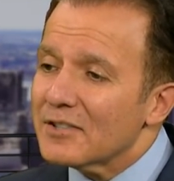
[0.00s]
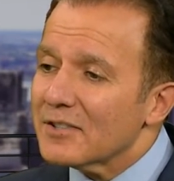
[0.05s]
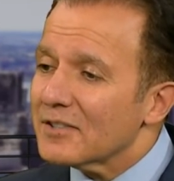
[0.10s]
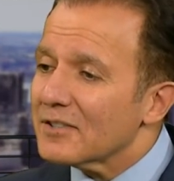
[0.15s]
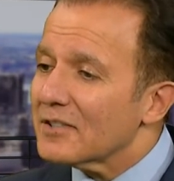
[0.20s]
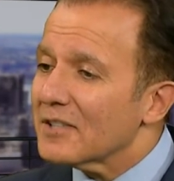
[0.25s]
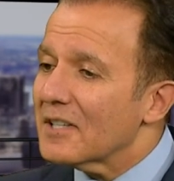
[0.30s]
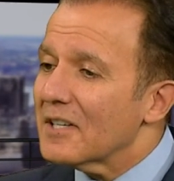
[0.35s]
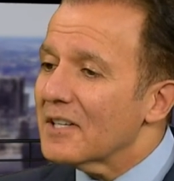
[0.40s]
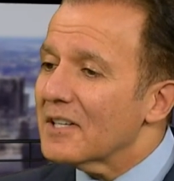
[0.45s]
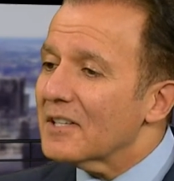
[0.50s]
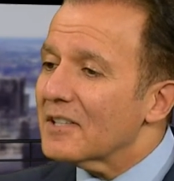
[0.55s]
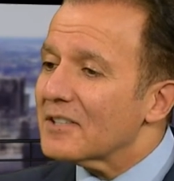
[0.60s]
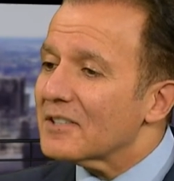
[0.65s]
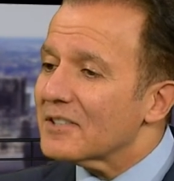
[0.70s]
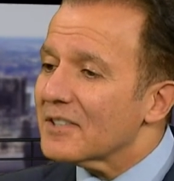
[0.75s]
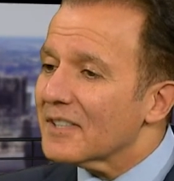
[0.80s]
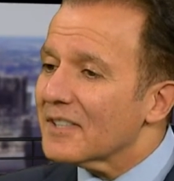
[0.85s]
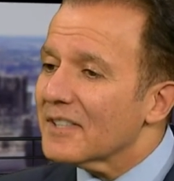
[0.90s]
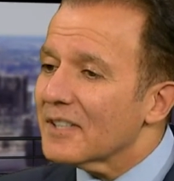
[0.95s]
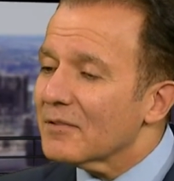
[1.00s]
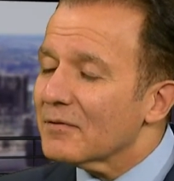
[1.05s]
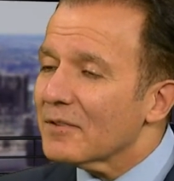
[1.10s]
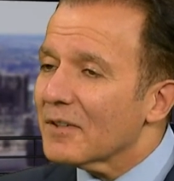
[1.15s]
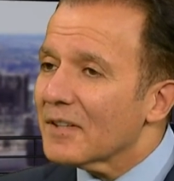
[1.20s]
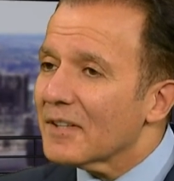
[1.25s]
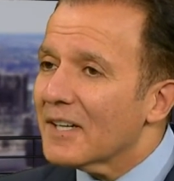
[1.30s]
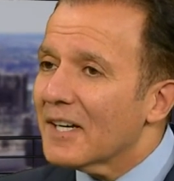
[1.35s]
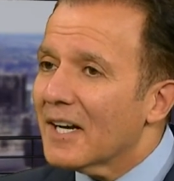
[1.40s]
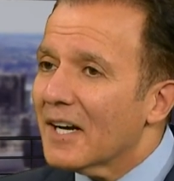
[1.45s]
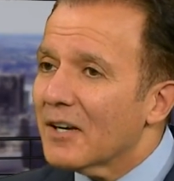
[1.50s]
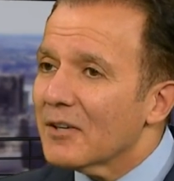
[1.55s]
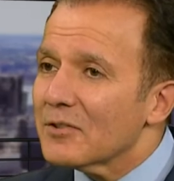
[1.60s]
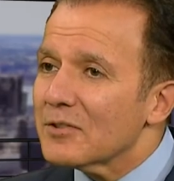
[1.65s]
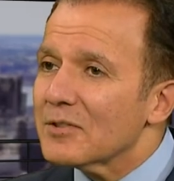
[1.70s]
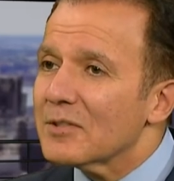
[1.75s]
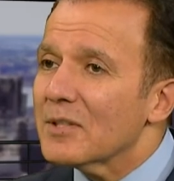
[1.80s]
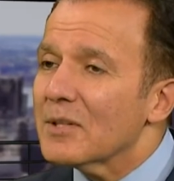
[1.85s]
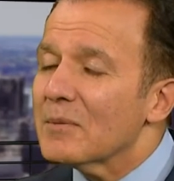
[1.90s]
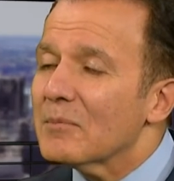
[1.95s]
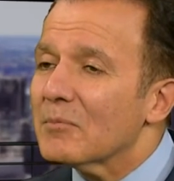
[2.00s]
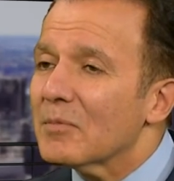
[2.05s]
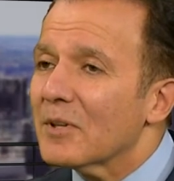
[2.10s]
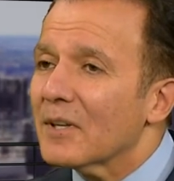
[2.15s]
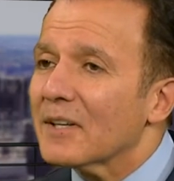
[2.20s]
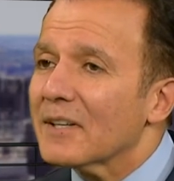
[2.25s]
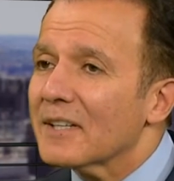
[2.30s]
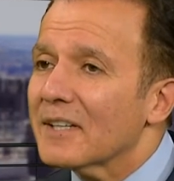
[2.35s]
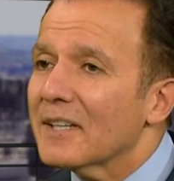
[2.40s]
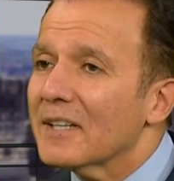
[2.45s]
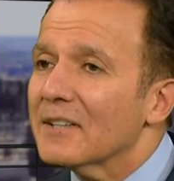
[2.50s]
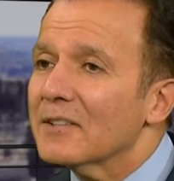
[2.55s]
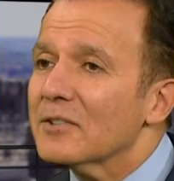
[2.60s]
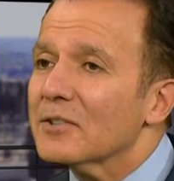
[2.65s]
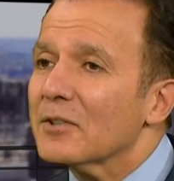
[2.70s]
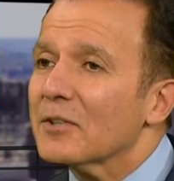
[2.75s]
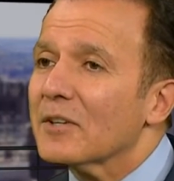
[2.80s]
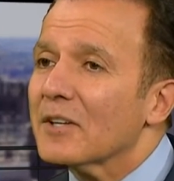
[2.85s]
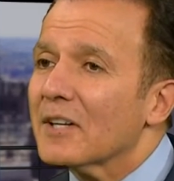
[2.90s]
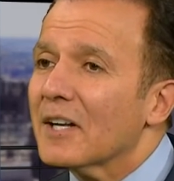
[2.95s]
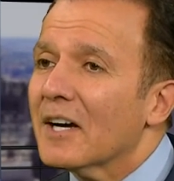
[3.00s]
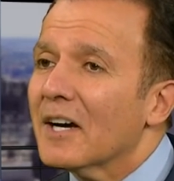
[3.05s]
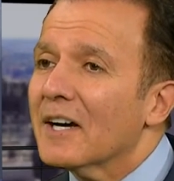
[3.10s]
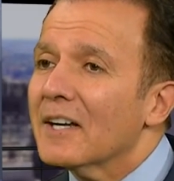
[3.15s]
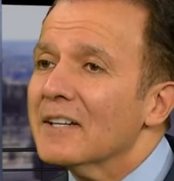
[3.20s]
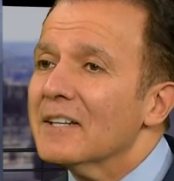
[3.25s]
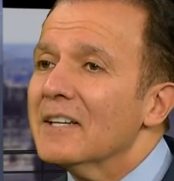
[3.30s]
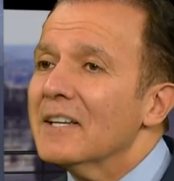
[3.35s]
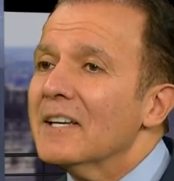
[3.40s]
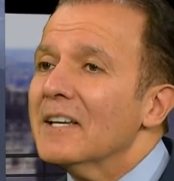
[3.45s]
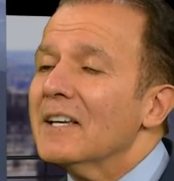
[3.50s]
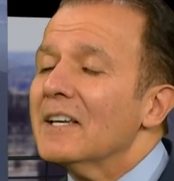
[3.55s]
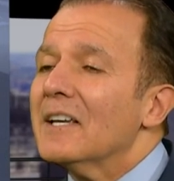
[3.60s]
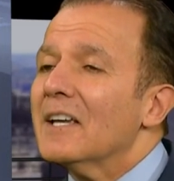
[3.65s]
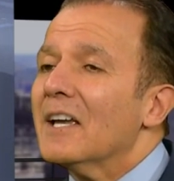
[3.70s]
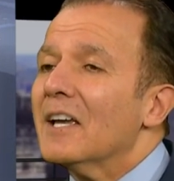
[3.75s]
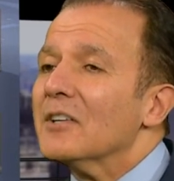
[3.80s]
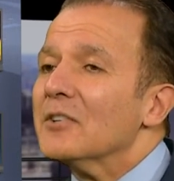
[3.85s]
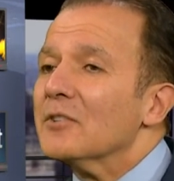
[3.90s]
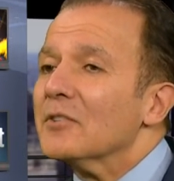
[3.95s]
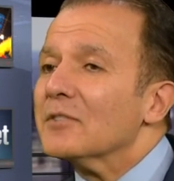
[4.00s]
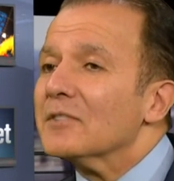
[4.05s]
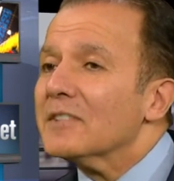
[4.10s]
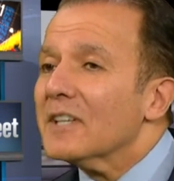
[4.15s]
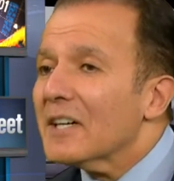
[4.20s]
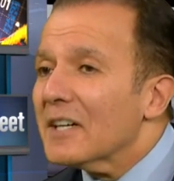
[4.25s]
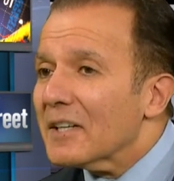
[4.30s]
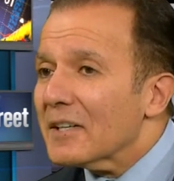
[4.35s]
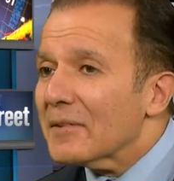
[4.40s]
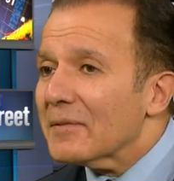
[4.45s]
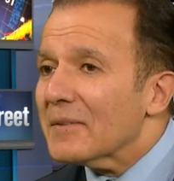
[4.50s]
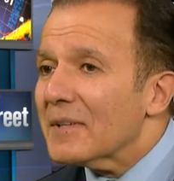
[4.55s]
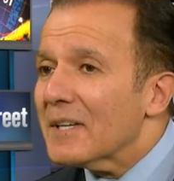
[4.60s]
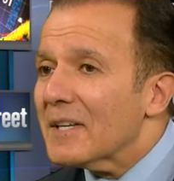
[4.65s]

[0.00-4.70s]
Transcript: You just stick it in front of the house, plug it in, turn it on, and you're done.